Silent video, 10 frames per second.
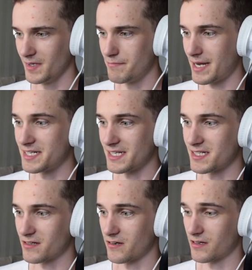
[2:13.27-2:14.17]
band
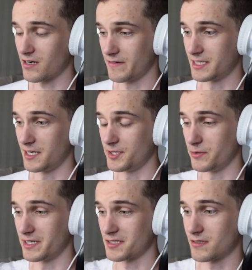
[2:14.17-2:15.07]
is currently
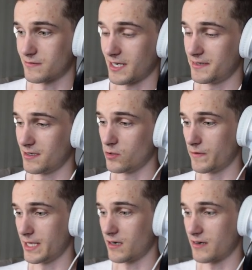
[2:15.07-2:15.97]
doing. So right now
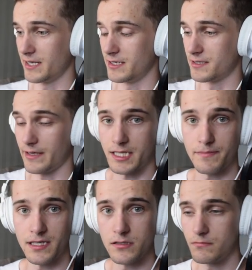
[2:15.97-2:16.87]
we are in the
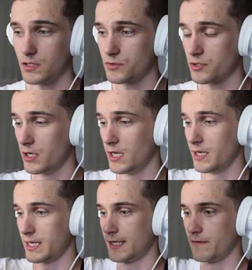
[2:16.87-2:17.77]
expansion mode.
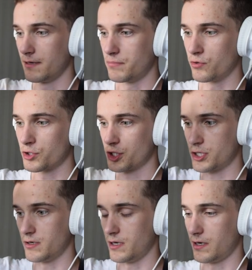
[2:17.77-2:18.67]
It will push
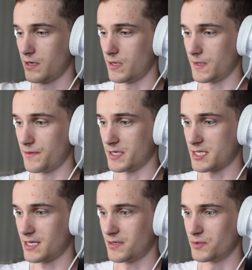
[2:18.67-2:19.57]
the
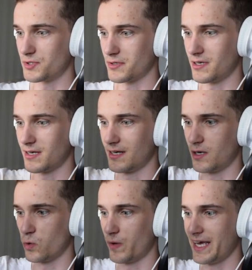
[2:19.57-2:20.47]
sound
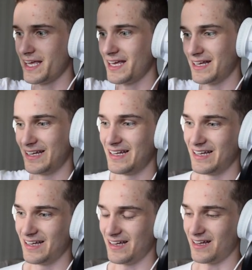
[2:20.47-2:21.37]
away
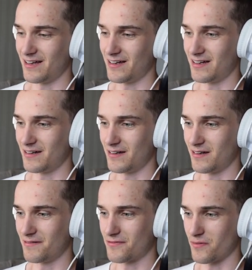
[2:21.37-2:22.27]

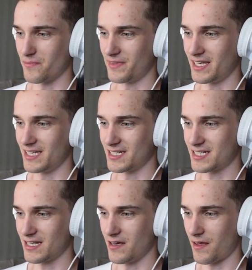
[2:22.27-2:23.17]
from
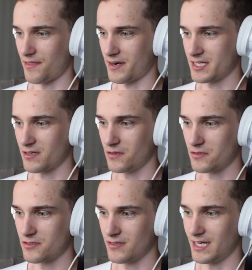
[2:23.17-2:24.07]
these
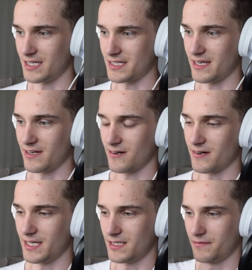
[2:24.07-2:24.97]
thresholds, and here
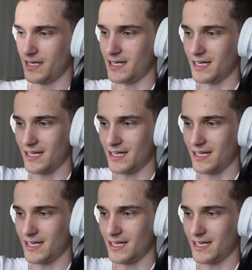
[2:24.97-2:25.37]
it will